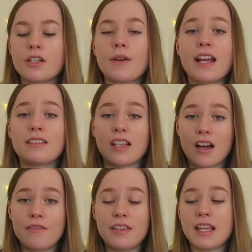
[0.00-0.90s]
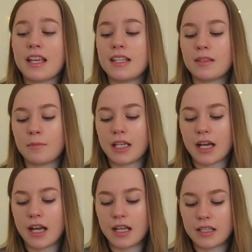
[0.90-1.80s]
So I love these
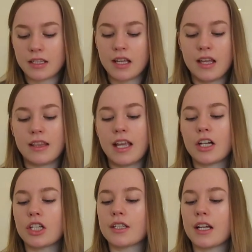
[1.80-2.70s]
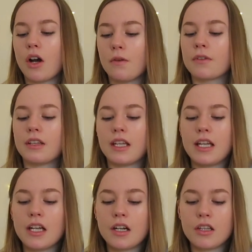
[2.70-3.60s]
because they are just like over the
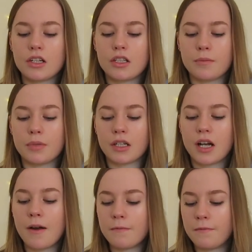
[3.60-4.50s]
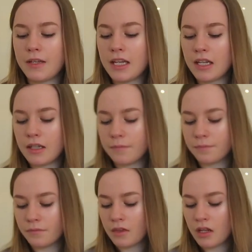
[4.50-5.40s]
ear. They're super comfy.
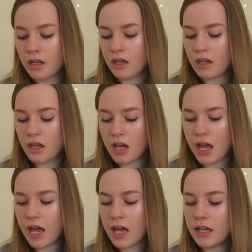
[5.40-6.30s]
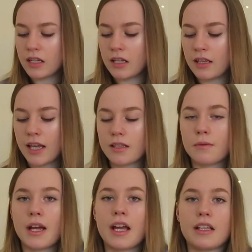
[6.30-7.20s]
And that's
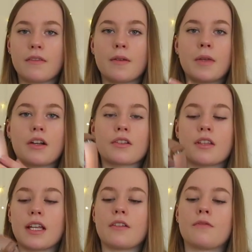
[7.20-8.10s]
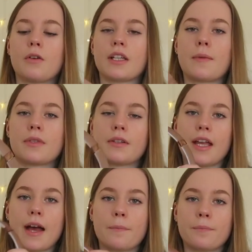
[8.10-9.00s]
why I love them. And also they can fold up. So
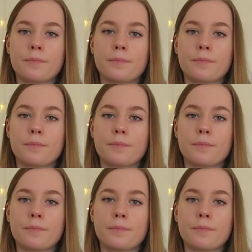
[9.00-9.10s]
yeah.